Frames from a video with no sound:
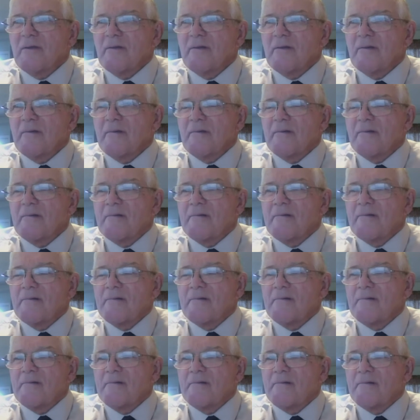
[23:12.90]

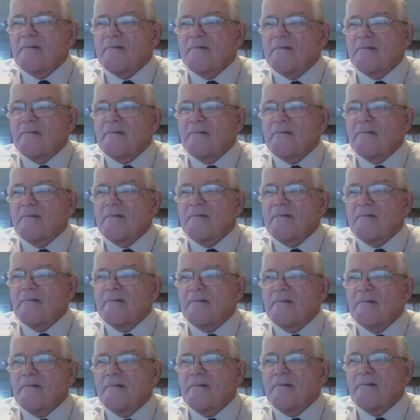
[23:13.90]

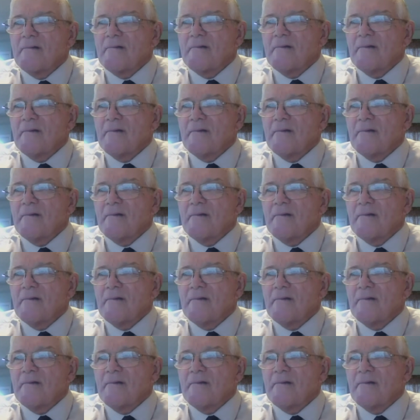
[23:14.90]
(silence)